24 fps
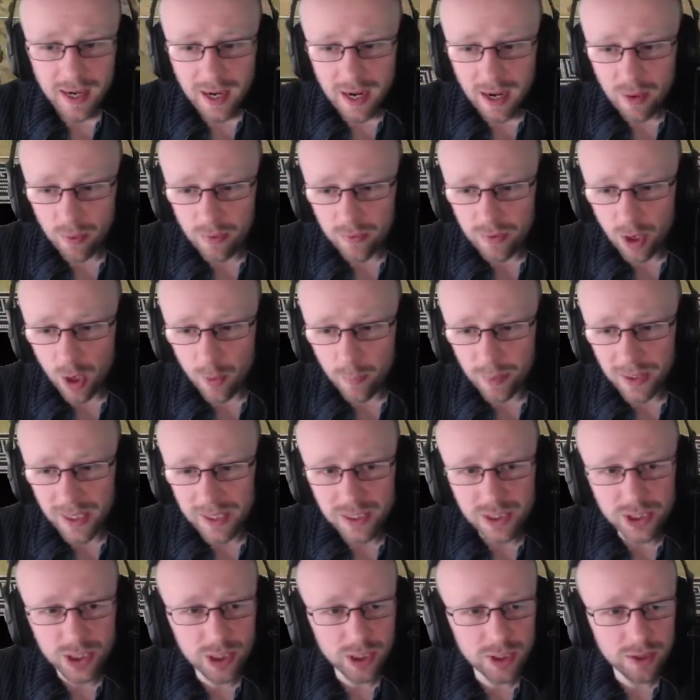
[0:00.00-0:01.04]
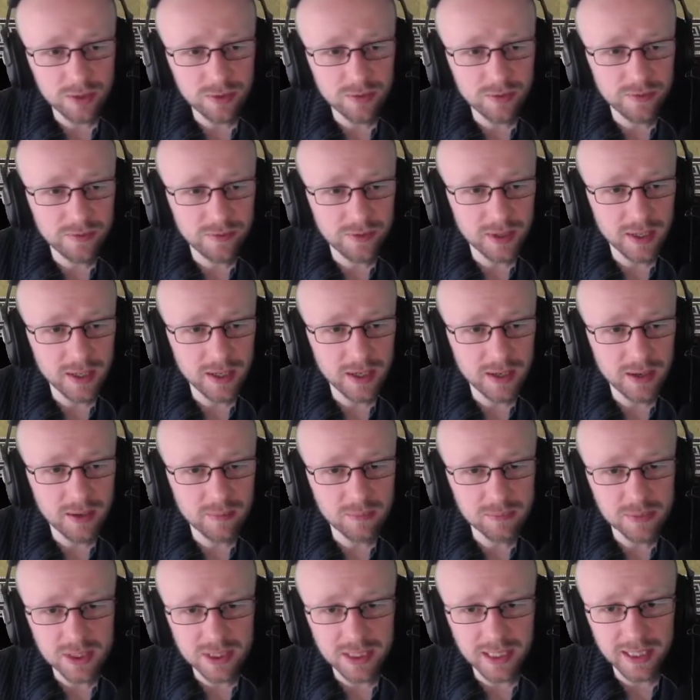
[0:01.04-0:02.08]
we've got plenty of
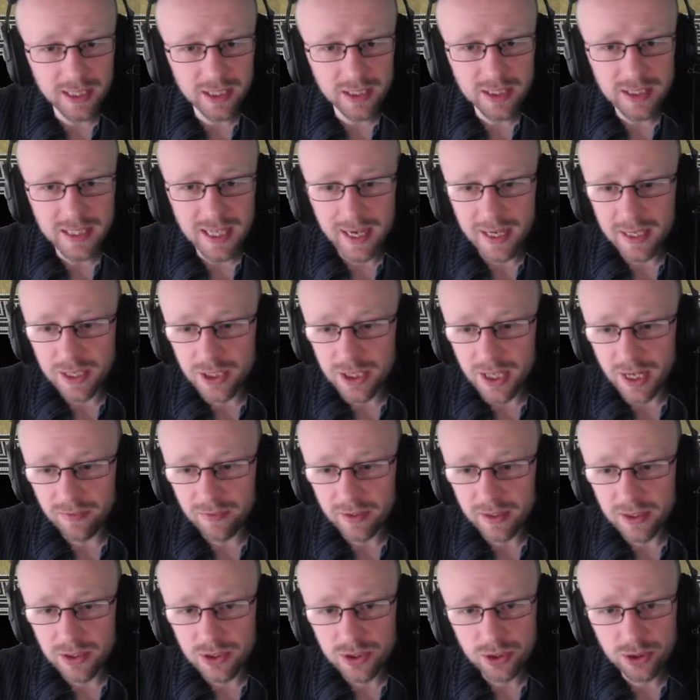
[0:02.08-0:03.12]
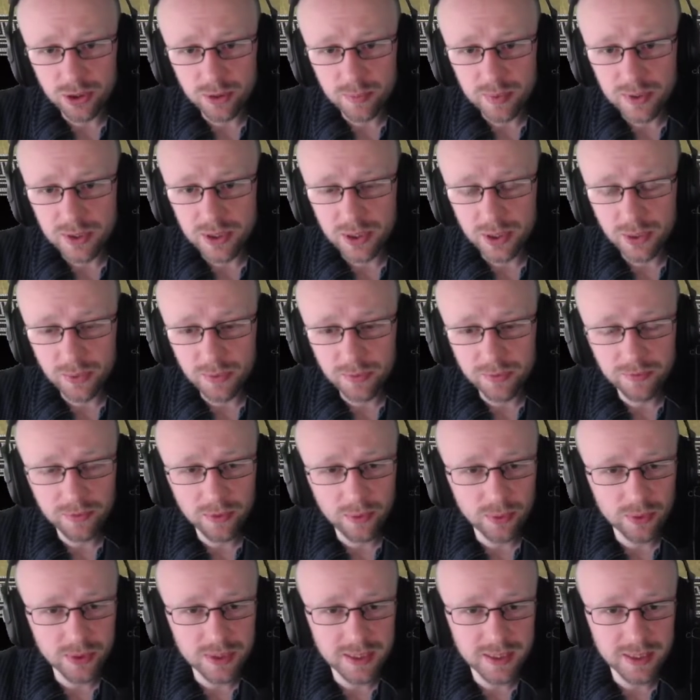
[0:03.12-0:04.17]
slingers and javelin troops.
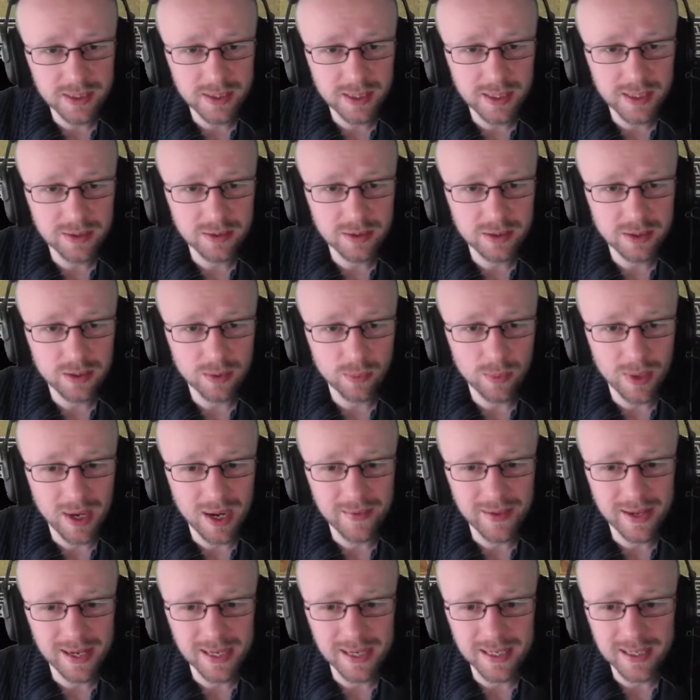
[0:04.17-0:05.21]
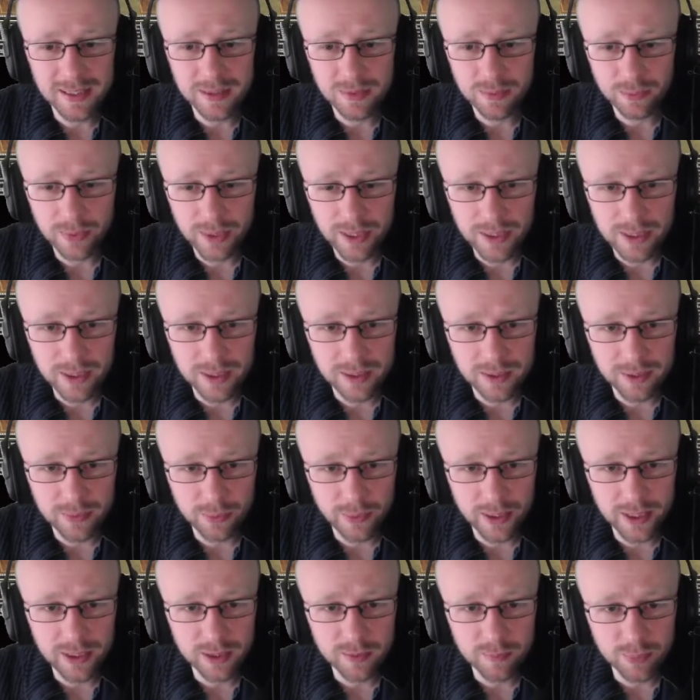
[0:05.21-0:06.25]
240. So that's, wow, that is. We
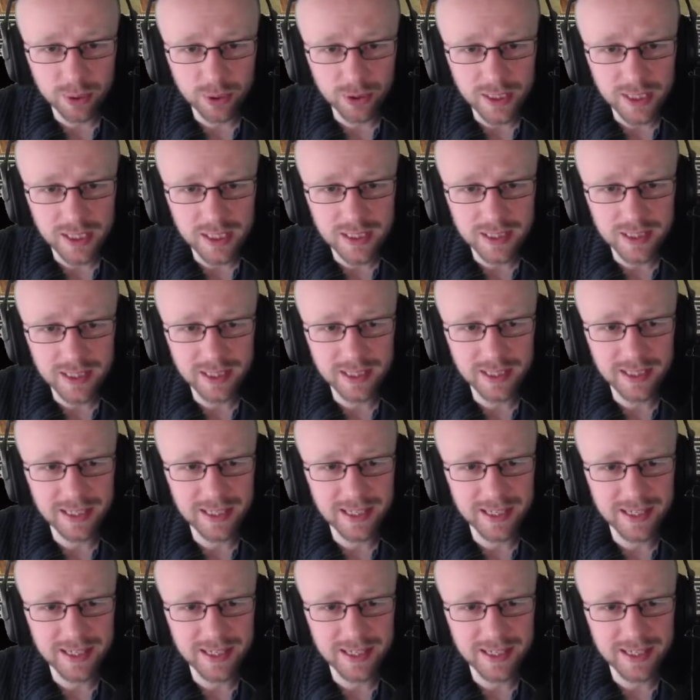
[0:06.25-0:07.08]
could punish the